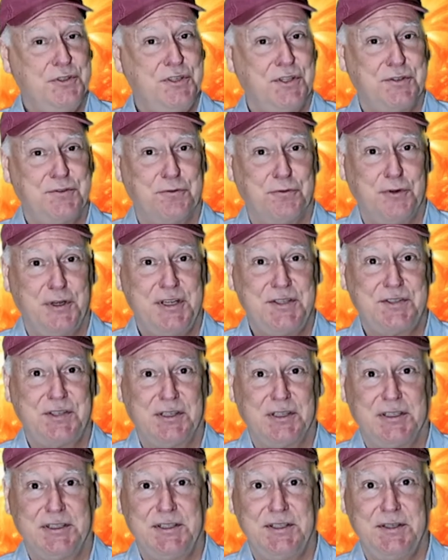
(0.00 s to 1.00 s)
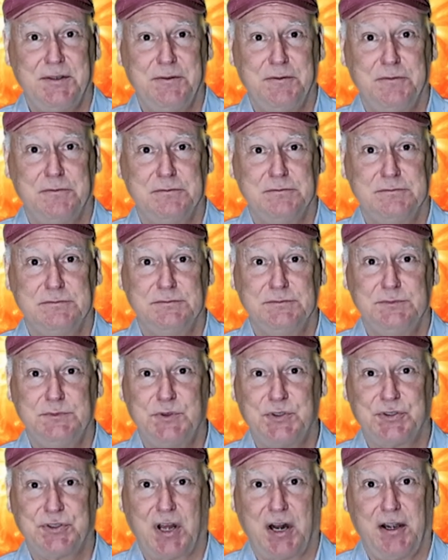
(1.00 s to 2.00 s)
just recently
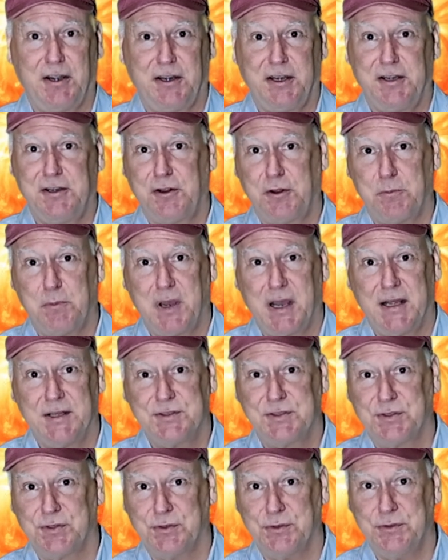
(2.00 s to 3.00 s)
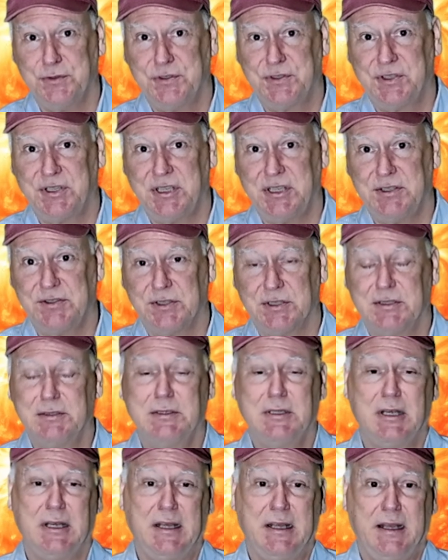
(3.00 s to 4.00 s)
started into the monsoon season,
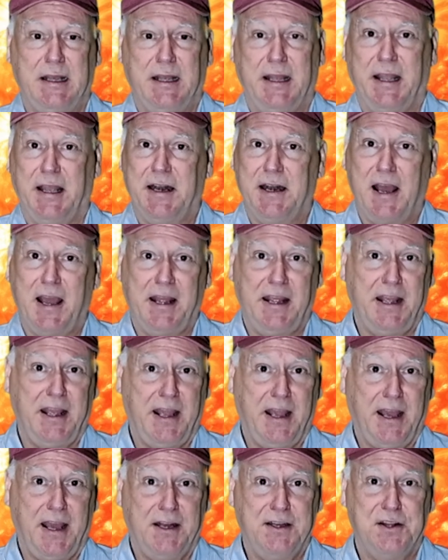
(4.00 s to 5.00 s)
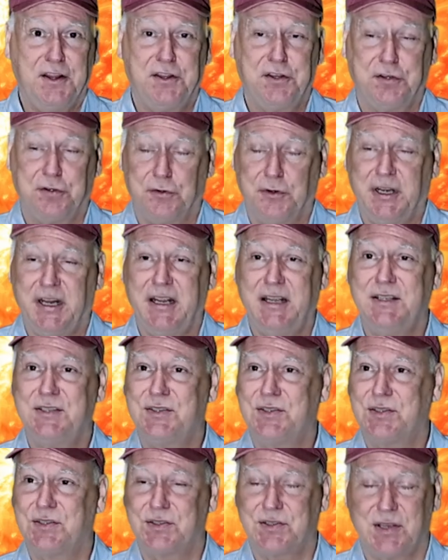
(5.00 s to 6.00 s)
and I had 3
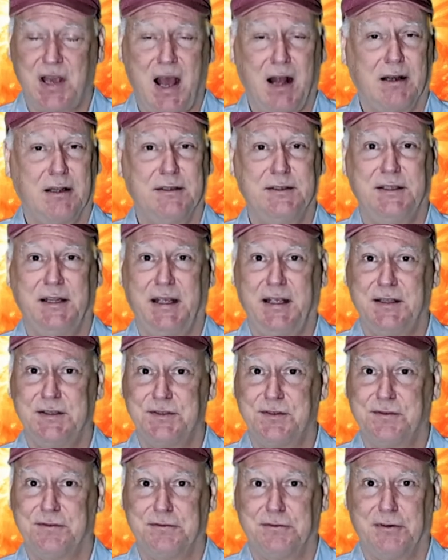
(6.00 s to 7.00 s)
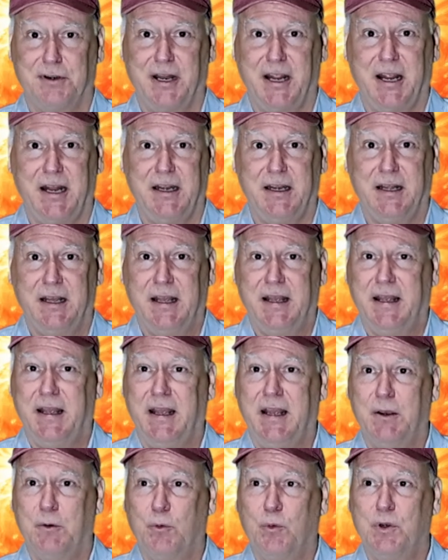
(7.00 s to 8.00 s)
solid days of rain.
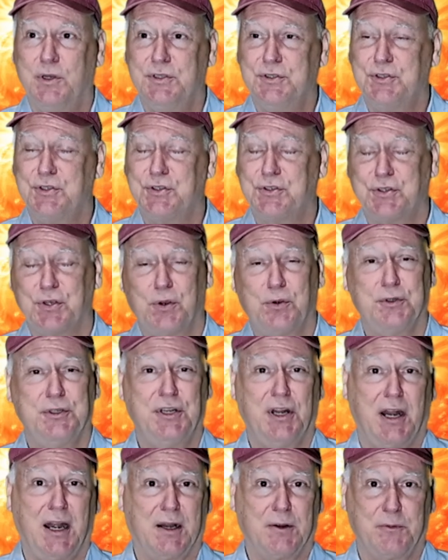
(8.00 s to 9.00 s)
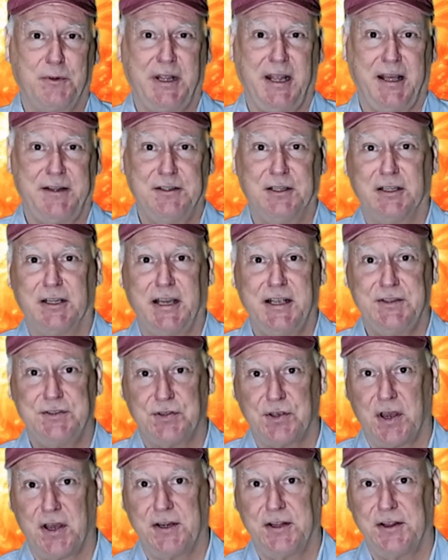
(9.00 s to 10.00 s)
It was so dark we had the lights
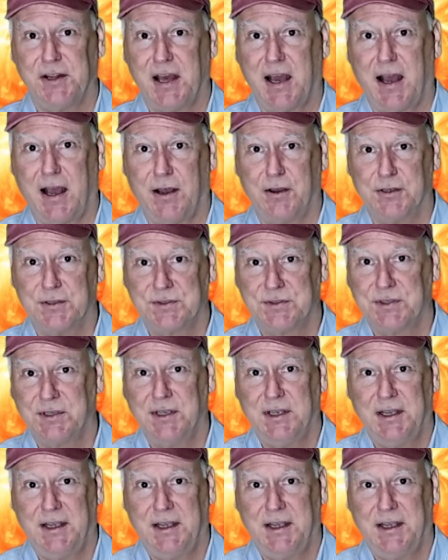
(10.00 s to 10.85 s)
on in the house.